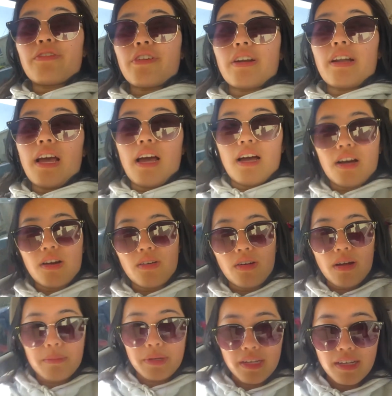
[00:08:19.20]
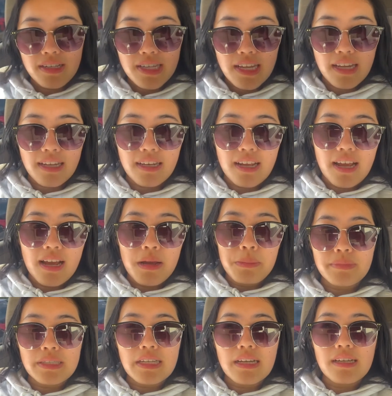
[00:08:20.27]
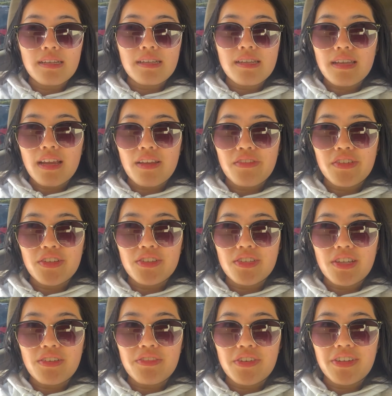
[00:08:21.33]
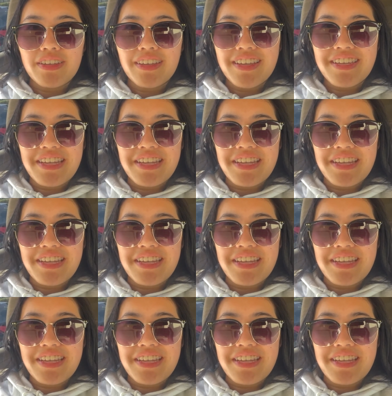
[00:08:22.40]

for now, I'm gonna take a nap because I feel safer in this